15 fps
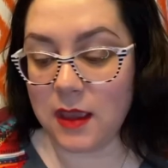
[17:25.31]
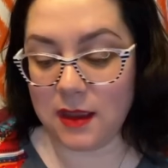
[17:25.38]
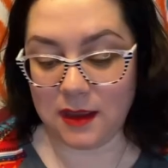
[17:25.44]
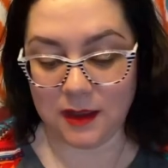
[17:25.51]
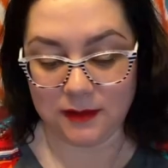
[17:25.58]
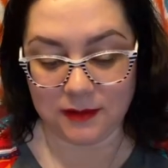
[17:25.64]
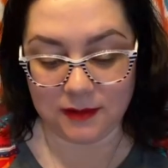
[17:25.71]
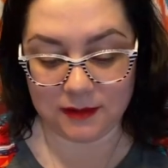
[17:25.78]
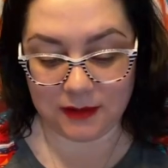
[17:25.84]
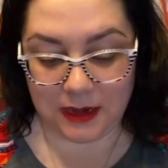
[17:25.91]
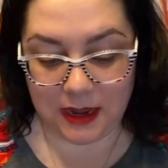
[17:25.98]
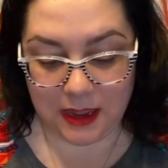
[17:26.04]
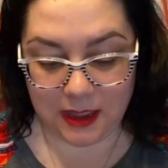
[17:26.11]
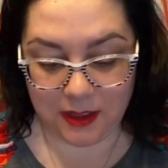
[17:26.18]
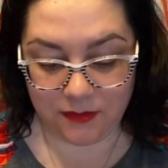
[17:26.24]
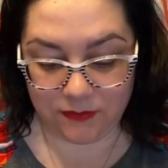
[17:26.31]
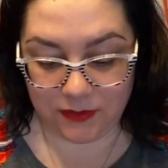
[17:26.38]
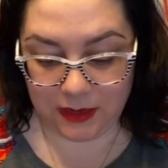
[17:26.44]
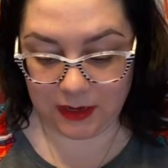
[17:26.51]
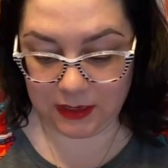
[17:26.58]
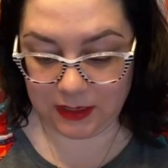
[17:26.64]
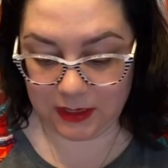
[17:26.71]
It doesn't have
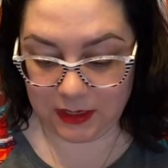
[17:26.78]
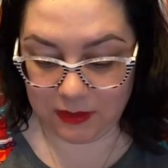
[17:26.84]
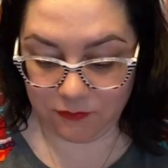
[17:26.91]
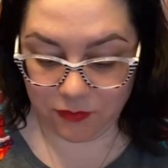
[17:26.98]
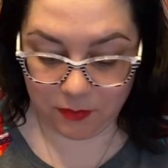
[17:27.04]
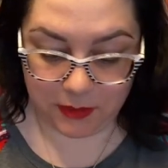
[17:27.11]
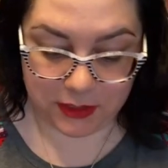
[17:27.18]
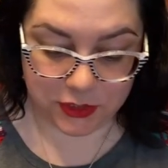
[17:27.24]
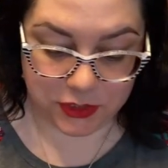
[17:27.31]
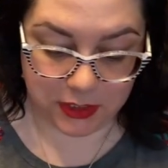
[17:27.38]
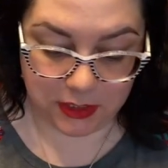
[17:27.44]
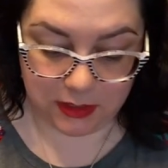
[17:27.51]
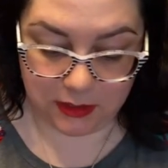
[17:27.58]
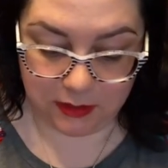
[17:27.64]
any information